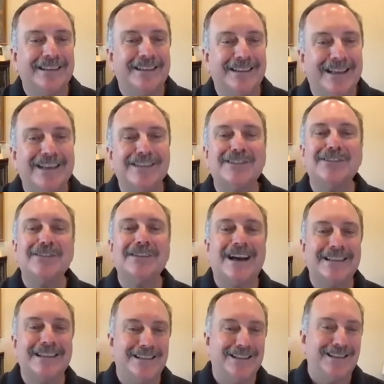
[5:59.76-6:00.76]
guess who
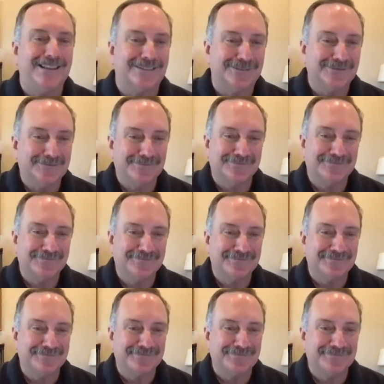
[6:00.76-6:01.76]
got the deal? Yeah.
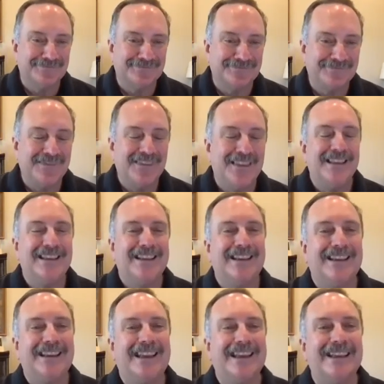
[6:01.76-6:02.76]
Yep.
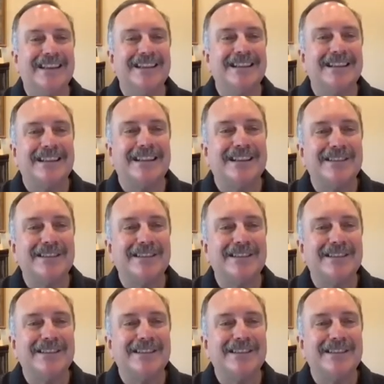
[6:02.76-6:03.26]
And and